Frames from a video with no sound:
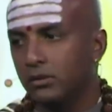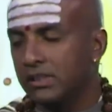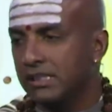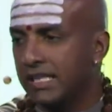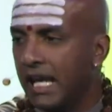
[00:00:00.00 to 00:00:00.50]

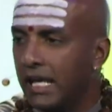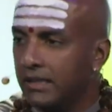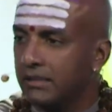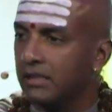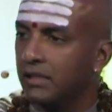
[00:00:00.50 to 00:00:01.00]
There's a tag
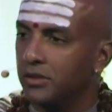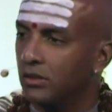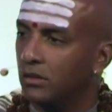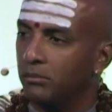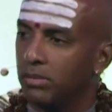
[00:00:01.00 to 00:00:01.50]
inside
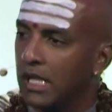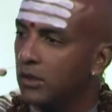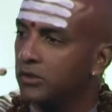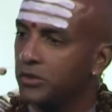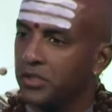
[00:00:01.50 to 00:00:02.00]
your
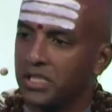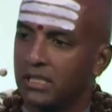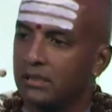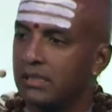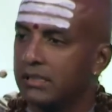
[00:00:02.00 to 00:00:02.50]
blouse or your
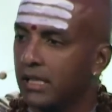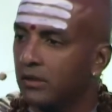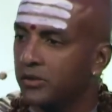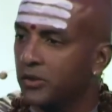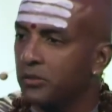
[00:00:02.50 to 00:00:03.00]
shirt that
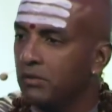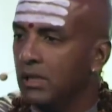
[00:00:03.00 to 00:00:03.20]
tells you